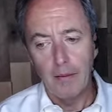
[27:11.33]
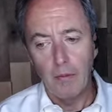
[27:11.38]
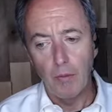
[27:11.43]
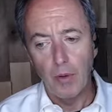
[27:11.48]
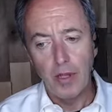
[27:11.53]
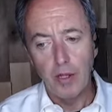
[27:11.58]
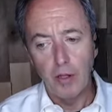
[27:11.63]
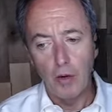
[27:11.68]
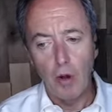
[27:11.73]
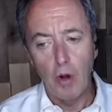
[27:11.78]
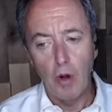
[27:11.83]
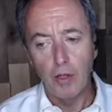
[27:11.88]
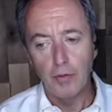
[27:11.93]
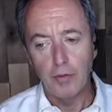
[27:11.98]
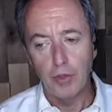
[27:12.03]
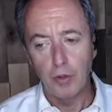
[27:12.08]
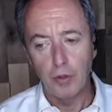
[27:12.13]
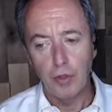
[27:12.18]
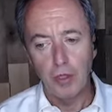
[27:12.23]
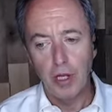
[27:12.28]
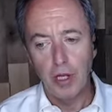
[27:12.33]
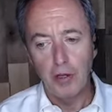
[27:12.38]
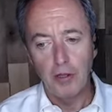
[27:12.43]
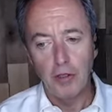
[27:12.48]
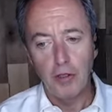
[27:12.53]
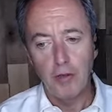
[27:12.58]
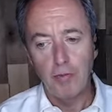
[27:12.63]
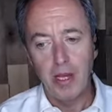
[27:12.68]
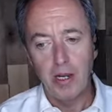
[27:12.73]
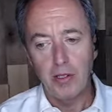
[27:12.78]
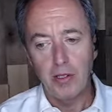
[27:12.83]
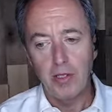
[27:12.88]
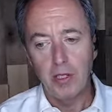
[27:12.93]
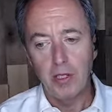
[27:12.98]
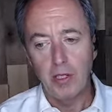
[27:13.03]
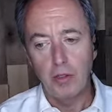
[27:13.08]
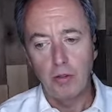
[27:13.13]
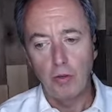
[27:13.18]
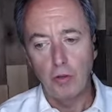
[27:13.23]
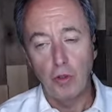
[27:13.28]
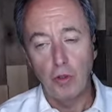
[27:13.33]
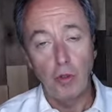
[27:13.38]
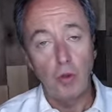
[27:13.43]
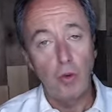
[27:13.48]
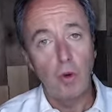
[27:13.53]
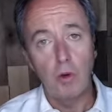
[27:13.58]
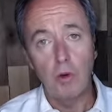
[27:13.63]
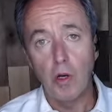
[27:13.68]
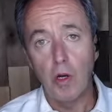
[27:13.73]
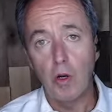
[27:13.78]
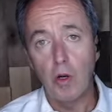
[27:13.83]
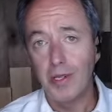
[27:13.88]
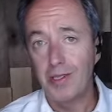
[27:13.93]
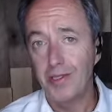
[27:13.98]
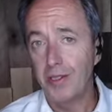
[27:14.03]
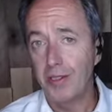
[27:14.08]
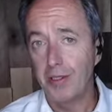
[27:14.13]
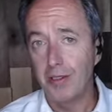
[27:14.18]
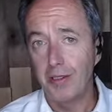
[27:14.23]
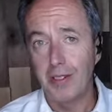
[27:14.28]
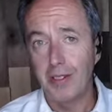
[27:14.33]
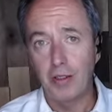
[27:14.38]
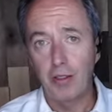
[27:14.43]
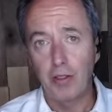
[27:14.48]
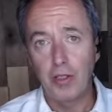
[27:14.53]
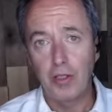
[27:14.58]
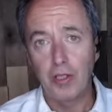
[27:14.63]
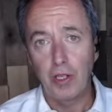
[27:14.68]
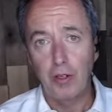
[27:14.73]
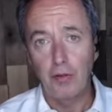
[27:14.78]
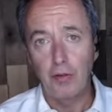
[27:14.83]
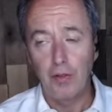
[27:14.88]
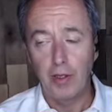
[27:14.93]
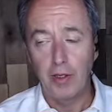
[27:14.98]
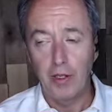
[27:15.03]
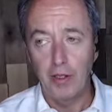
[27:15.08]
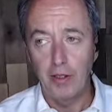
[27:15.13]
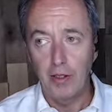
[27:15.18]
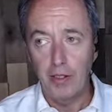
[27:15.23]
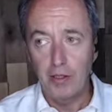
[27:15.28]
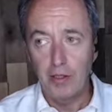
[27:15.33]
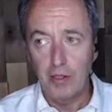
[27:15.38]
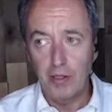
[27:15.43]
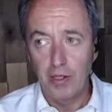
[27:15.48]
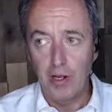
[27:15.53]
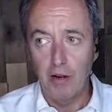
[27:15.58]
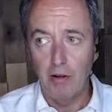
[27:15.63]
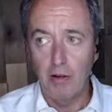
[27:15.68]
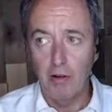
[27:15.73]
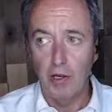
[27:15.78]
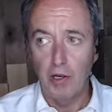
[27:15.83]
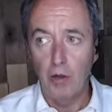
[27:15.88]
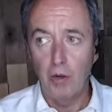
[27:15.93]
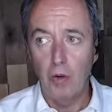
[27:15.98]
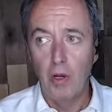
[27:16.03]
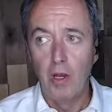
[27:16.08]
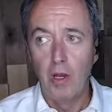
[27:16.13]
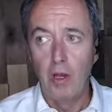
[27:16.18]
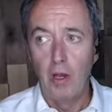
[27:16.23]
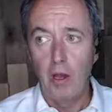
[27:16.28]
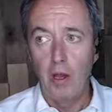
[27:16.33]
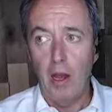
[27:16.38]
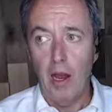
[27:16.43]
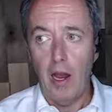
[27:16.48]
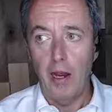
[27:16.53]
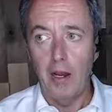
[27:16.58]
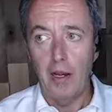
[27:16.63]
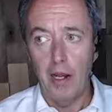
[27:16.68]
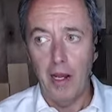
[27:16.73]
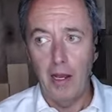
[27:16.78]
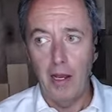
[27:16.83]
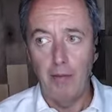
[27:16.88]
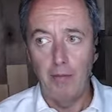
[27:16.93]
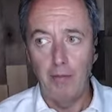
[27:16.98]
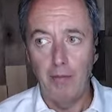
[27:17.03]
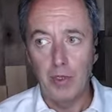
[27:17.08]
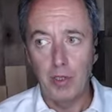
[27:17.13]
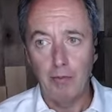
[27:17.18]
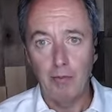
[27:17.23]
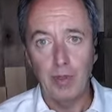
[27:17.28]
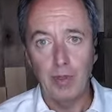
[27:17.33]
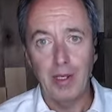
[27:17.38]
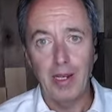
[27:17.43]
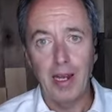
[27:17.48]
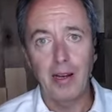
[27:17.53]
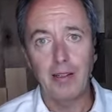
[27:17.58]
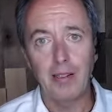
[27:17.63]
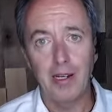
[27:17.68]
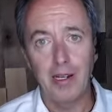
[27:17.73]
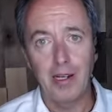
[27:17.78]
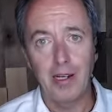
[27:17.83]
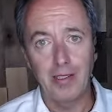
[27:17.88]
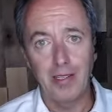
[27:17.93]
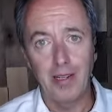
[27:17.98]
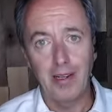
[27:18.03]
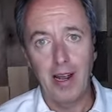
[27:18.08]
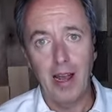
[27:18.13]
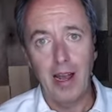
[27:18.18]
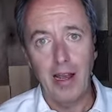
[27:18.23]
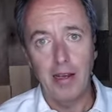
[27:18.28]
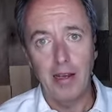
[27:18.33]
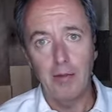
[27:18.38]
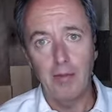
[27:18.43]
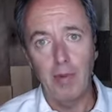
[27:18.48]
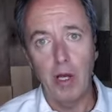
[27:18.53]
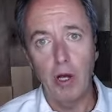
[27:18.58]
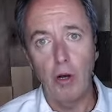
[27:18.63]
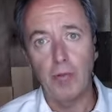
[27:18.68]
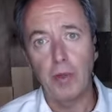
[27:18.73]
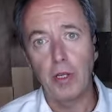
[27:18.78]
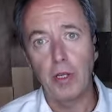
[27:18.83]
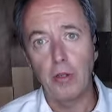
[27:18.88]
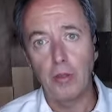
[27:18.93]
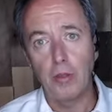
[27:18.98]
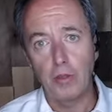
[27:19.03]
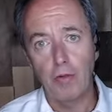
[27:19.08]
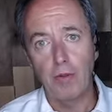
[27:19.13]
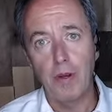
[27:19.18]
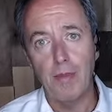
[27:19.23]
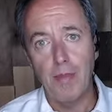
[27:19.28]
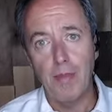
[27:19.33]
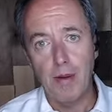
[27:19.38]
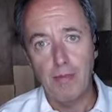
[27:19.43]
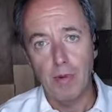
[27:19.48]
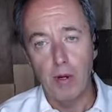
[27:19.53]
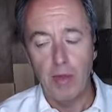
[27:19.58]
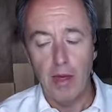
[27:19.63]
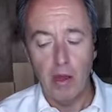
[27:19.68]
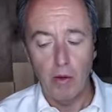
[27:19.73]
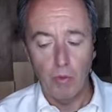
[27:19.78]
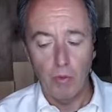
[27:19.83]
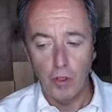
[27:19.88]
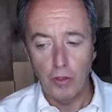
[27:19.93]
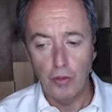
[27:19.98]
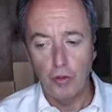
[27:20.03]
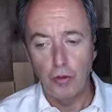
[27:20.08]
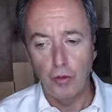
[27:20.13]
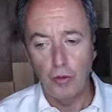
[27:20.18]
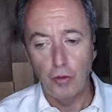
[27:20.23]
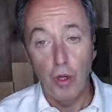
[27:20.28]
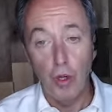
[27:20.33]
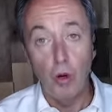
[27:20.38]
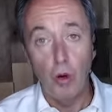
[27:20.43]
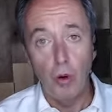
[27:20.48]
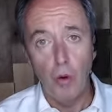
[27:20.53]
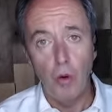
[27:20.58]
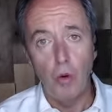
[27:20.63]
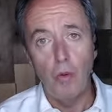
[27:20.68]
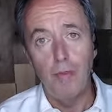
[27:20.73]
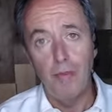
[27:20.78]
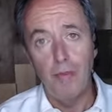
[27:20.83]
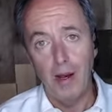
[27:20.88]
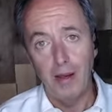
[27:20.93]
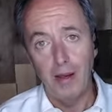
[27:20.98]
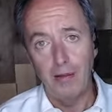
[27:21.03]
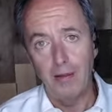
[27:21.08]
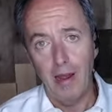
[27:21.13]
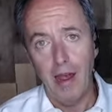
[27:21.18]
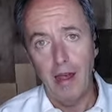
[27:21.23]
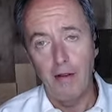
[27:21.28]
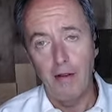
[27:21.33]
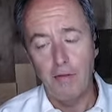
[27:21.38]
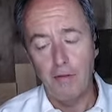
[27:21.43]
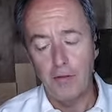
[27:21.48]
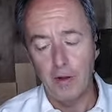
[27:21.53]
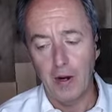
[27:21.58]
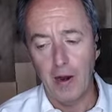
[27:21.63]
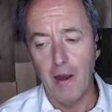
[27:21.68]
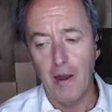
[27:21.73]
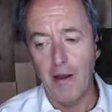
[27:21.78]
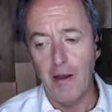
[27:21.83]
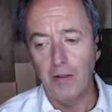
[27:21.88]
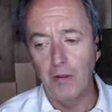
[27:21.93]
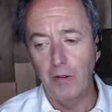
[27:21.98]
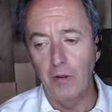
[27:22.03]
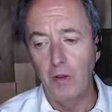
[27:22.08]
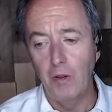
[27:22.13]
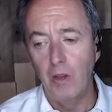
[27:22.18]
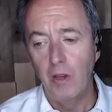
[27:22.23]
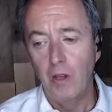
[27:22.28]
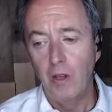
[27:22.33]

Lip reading: Within all of source energy medicine, you are always healing yourself, and in this scenario, I am simply acting as a guide. I'm helping you to remember that which you know but have forgotten.